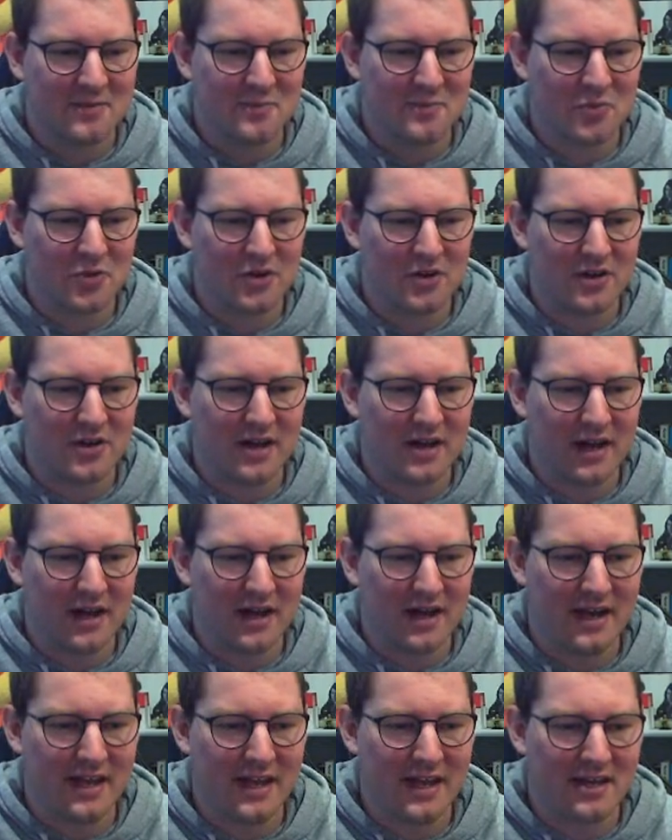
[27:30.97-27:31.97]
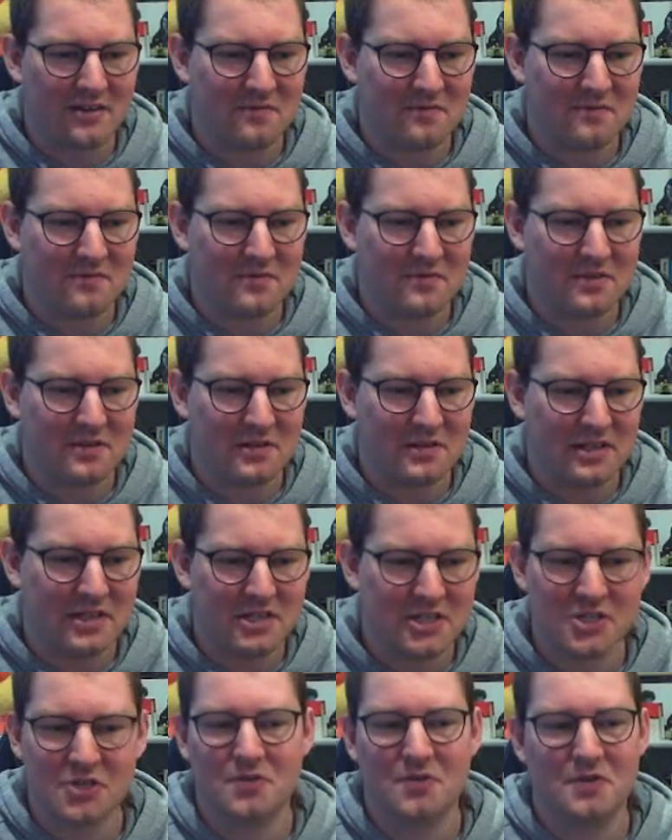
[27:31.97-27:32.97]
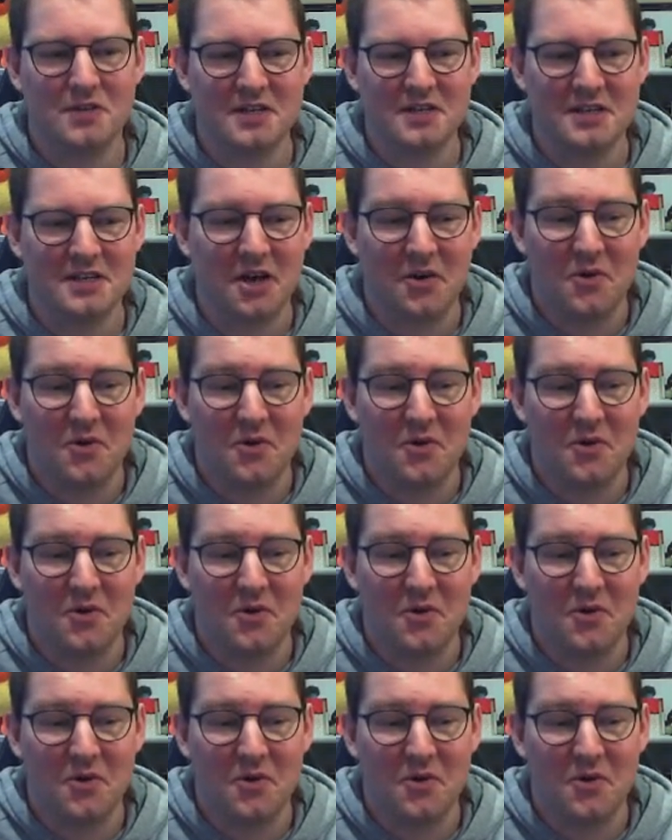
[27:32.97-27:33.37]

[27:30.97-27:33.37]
but I have literally